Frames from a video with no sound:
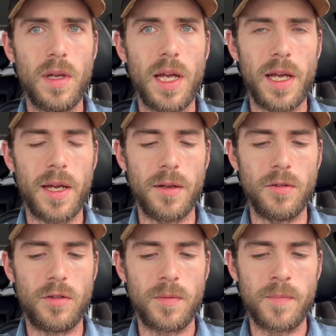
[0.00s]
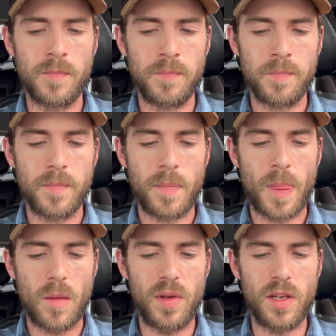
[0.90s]
And
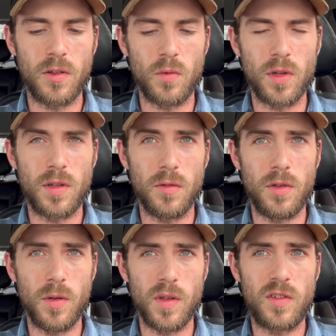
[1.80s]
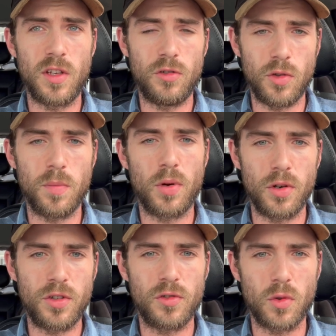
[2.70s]
because what they'll do is send you a
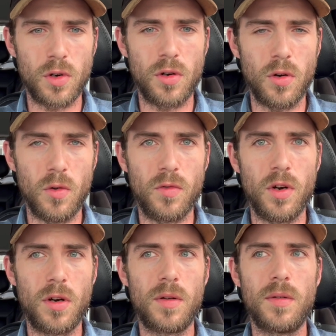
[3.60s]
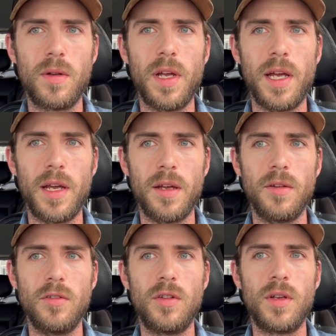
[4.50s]
purchase order over
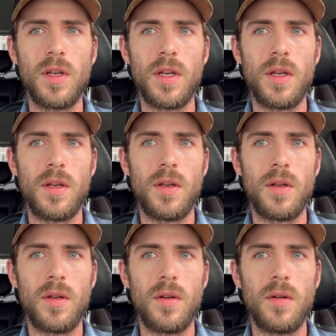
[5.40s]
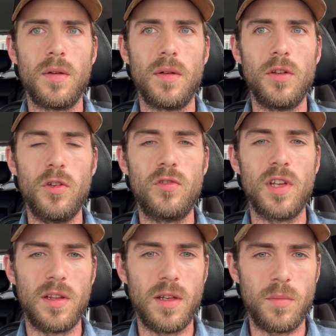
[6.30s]
and you
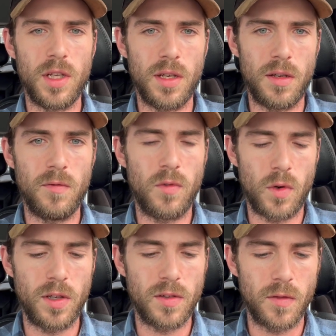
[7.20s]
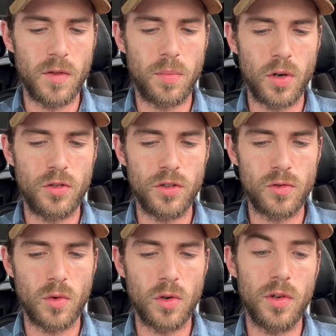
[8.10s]
send them the invoice of the
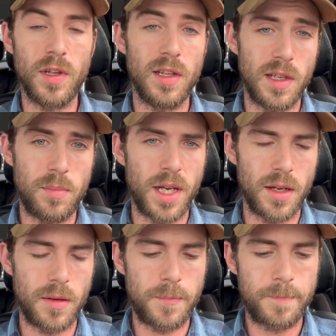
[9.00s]
purchase order and then they pay it.